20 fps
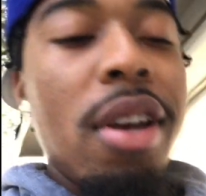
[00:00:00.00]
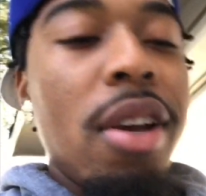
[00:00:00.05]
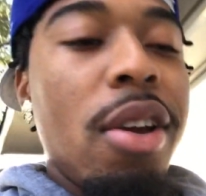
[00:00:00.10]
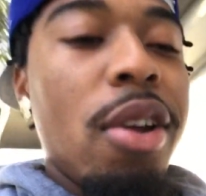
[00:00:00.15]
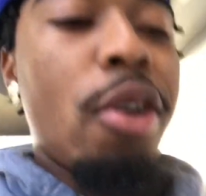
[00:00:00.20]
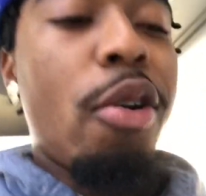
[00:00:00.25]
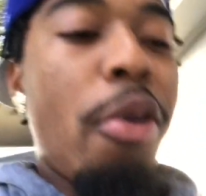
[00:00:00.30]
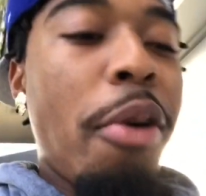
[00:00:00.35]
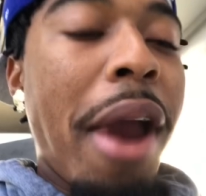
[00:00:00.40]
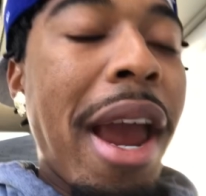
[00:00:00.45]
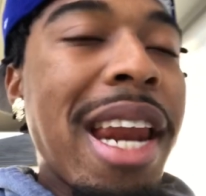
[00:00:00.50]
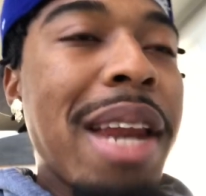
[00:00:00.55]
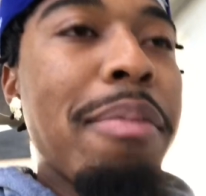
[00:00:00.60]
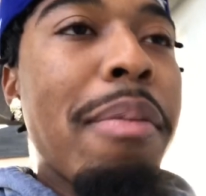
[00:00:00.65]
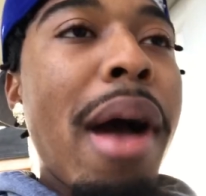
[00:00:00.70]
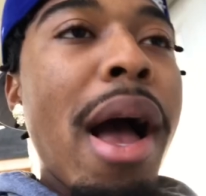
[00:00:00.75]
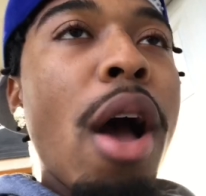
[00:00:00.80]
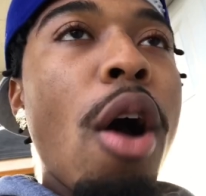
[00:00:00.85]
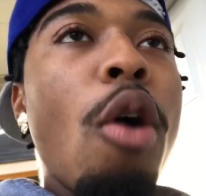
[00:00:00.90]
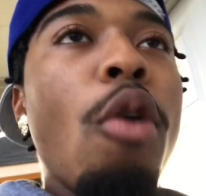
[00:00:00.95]
created
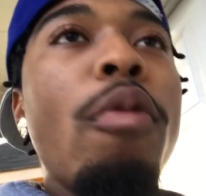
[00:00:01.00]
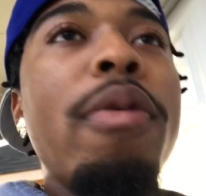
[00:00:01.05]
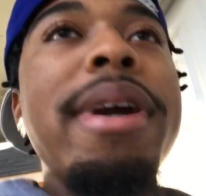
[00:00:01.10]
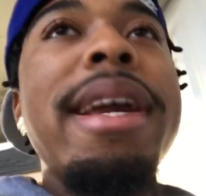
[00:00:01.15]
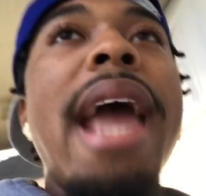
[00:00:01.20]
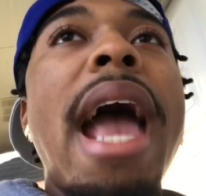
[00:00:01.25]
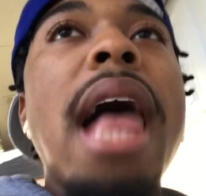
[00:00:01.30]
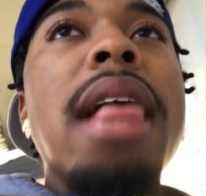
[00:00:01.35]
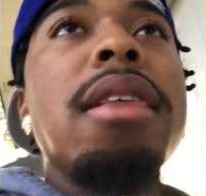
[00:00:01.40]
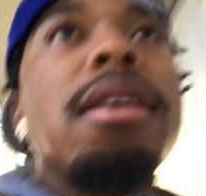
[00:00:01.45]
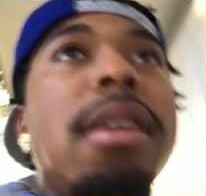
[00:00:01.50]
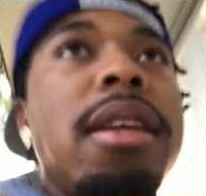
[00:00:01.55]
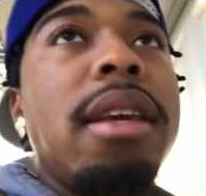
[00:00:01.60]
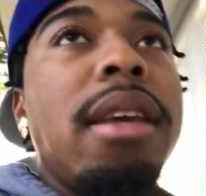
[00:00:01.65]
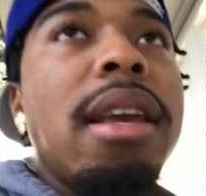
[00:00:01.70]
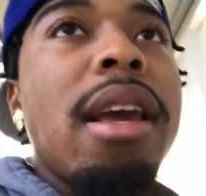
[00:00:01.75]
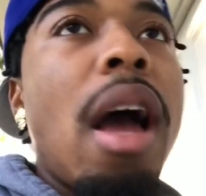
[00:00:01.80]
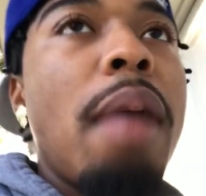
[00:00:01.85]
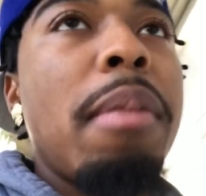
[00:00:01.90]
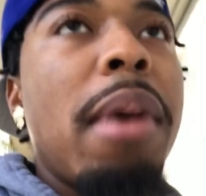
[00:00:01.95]
my own reality.
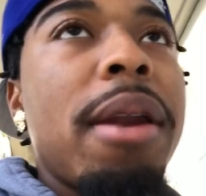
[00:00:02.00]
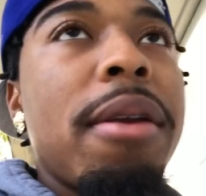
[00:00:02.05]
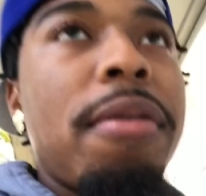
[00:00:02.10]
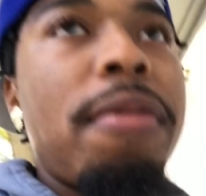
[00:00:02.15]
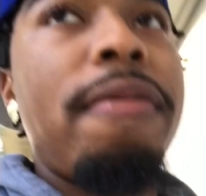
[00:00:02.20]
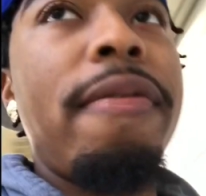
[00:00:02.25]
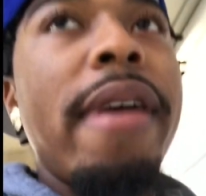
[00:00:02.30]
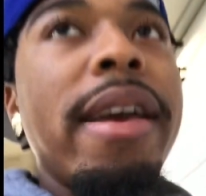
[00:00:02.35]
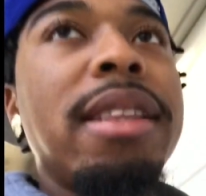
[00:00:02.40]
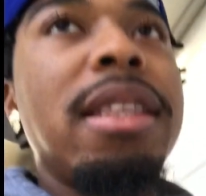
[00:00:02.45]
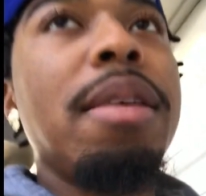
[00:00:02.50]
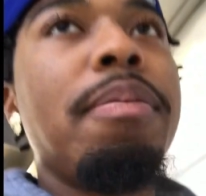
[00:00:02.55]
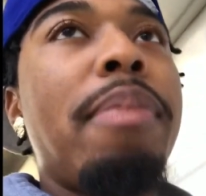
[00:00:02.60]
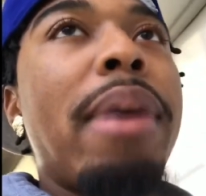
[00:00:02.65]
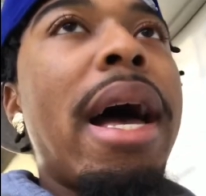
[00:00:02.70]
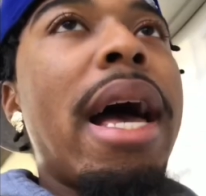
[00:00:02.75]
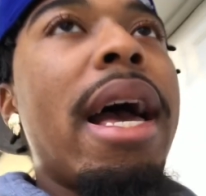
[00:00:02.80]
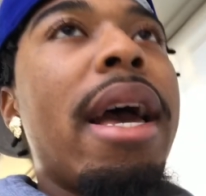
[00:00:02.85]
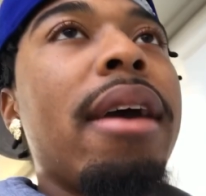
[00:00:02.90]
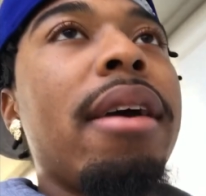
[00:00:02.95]
I'm not affected
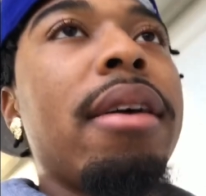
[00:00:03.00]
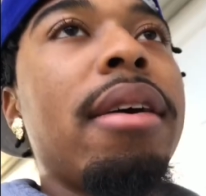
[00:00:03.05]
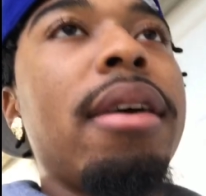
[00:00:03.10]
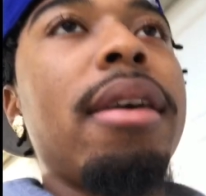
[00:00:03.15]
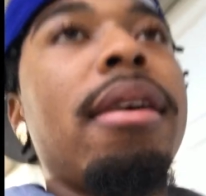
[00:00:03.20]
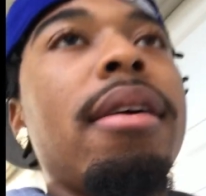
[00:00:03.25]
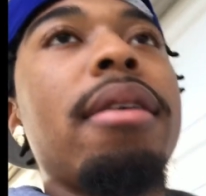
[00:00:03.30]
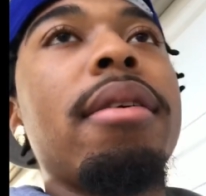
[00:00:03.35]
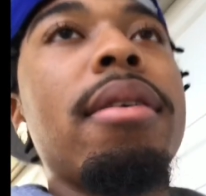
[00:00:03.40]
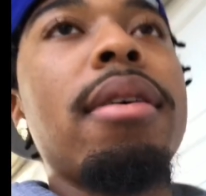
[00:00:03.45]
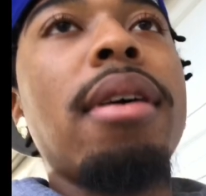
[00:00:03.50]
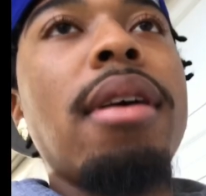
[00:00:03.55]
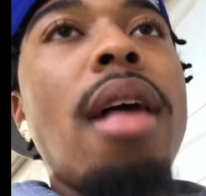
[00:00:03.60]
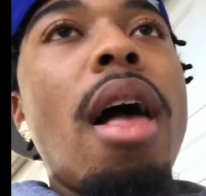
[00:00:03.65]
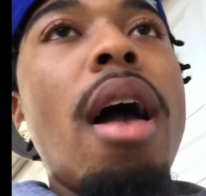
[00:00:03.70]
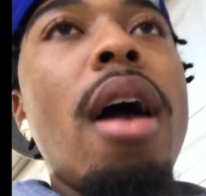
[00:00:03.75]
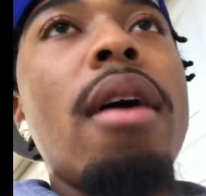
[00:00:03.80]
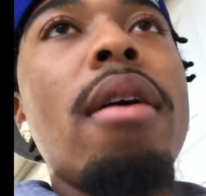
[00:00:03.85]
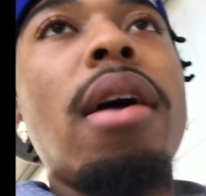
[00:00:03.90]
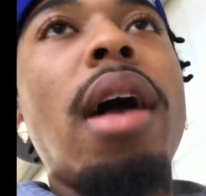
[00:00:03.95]
by
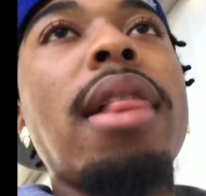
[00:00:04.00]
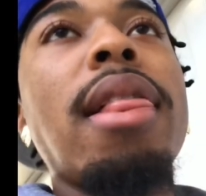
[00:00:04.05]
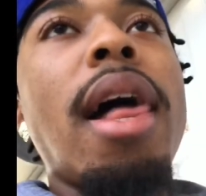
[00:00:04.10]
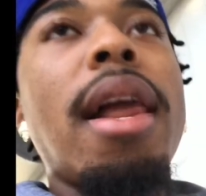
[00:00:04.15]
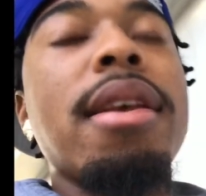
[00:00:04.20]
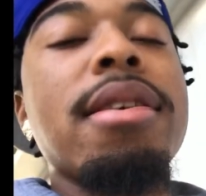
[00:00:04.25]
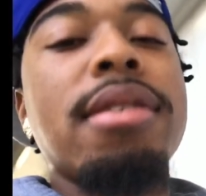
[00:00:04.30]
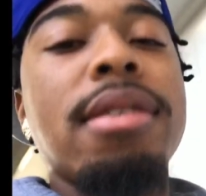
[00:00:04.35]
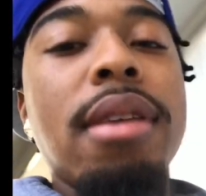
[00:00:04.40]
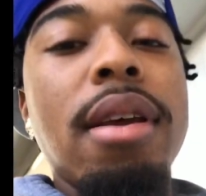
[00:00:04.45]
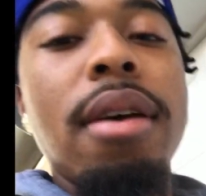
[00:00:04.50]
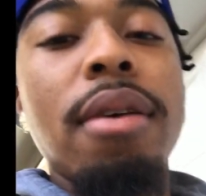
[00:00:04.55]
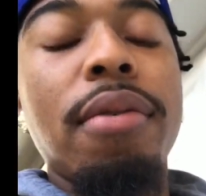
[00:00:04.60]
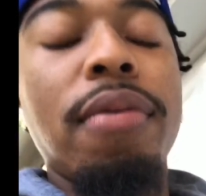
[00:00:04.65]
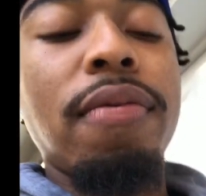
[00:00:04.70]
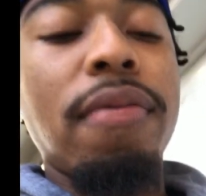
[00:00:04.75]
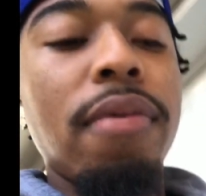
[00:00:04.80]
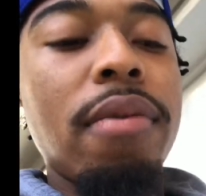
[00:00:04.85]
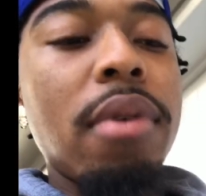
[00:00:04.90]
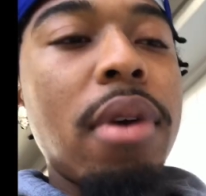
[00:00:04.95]
a lot of
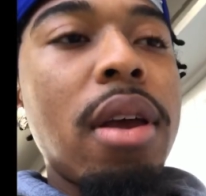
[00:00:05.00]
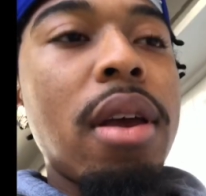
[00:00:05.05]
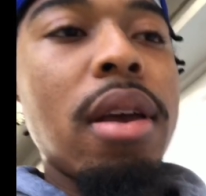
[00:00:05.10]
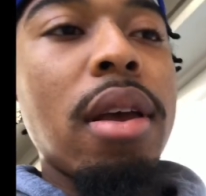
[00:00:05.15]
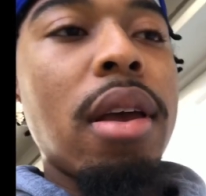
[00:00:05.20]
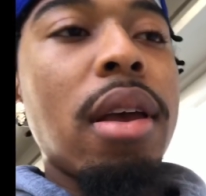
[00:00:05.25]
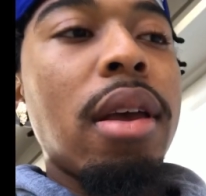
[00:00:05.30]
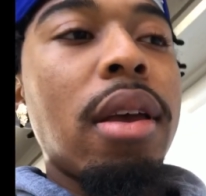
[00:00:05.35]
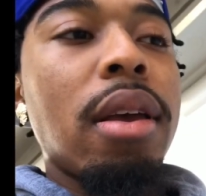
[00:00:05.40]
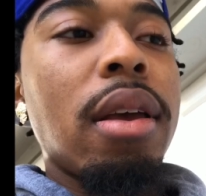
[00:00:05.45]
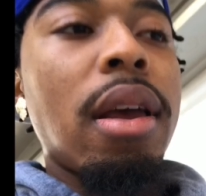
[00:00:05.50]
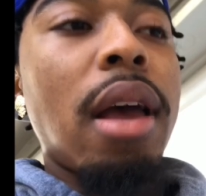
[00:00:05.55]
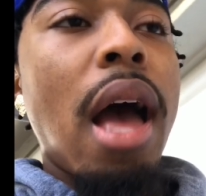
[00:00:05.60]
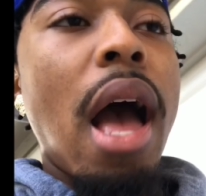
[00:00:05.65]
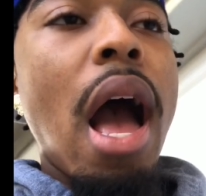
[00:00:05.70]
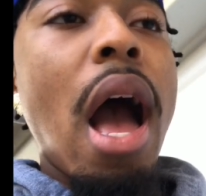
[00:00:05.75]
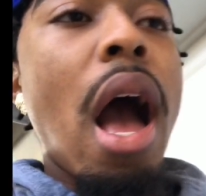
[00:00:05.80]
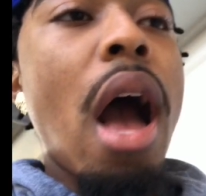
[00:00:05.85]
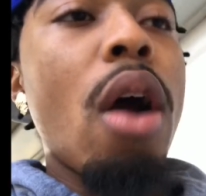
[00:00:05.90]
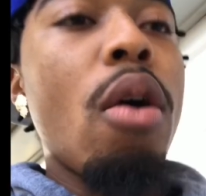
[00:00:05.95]
stuff
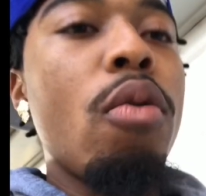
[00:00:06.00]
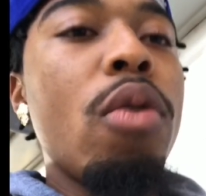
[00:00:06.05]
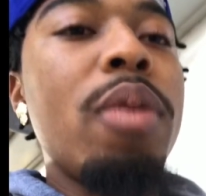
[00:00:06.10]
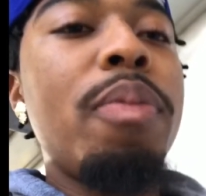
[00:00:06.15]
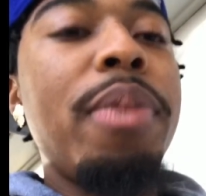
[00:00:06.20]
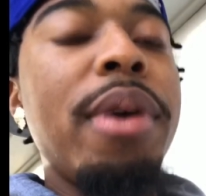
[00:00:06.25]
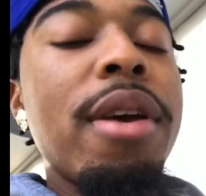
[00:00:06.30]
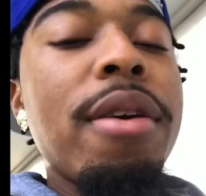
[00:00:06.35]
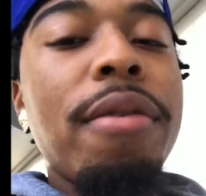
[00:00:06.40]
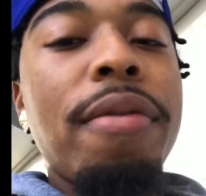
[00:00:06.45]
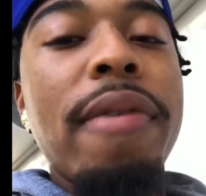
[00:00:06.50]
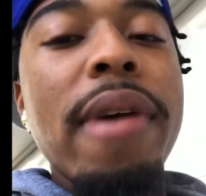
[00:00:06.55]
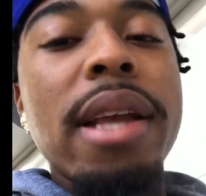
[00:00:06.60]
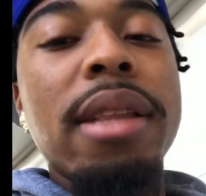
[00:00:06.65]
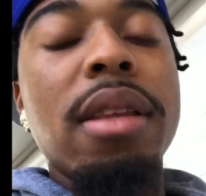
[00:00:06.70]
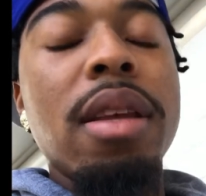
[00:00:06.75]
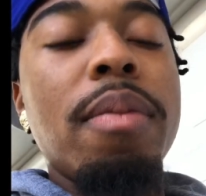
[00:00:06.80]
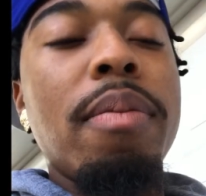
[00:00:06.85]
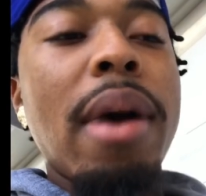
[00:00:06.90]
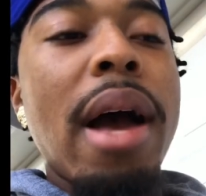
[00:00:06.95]
I would be
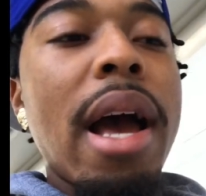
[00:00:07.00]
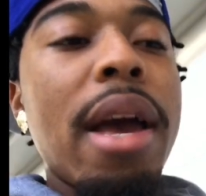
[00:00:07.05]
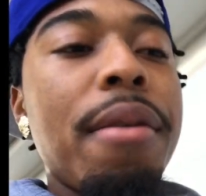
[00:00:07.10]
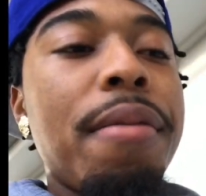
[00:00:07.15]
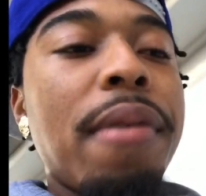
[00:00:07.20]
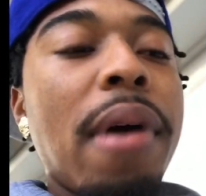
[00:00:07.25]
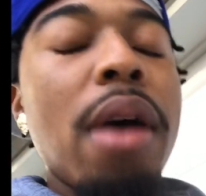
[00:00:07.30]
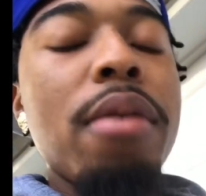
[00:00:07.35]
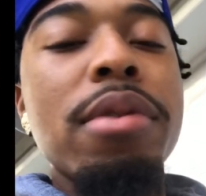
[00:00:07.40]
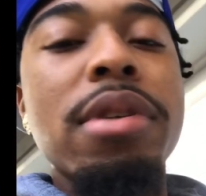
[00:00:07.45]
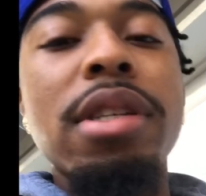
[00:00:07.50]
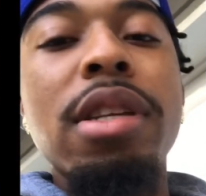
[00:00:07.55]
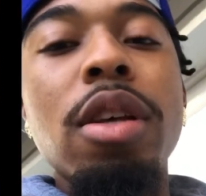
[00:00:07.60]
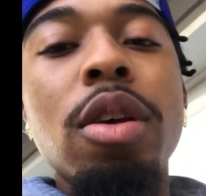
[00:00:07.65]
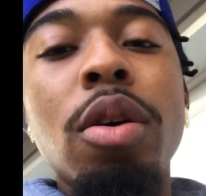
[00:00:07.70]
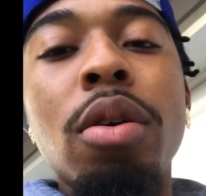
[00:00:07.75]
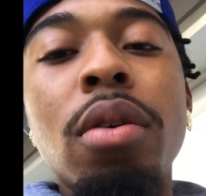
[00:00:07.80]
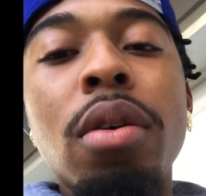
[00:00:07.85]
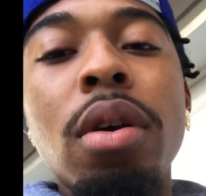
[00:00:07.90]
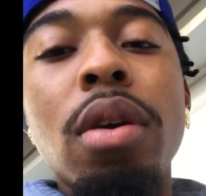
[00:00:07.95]
affected by if I was
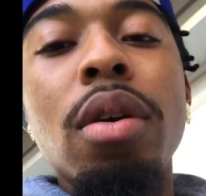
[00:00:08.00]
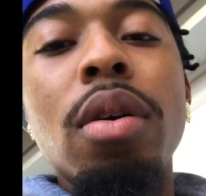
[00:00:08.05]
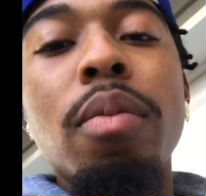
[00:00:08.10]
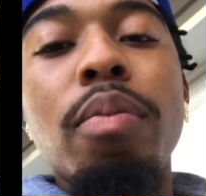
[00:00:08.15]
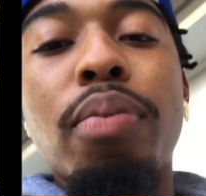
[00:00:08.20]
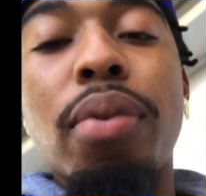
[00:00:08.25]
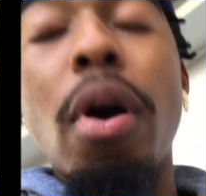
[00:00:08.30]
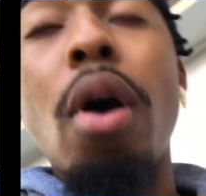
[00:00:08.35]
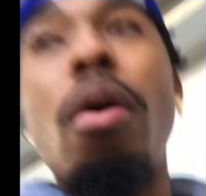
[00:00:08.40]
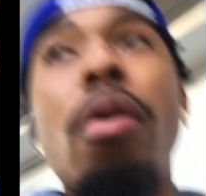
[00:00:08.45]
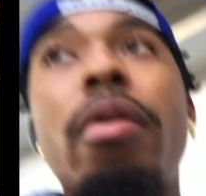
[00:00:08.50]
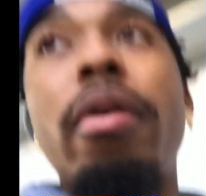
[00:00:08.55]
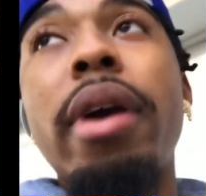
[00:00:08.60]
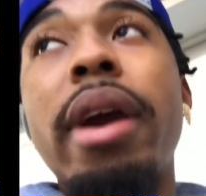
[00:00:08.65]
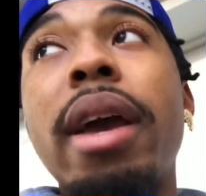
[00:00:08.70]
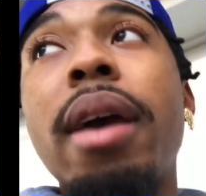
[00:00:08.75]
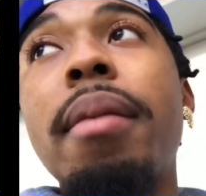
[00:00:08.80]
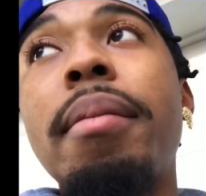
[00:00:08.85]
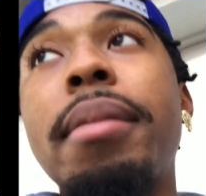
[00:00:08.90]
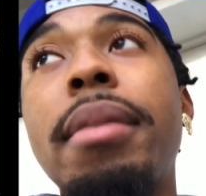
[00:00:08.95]
still
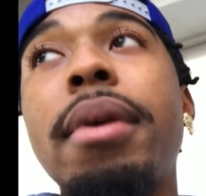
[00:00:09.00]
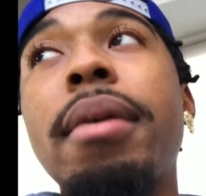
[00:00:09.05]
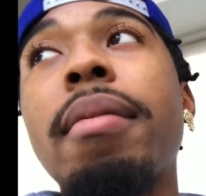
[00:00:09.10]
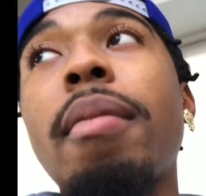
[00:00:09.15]
programmed.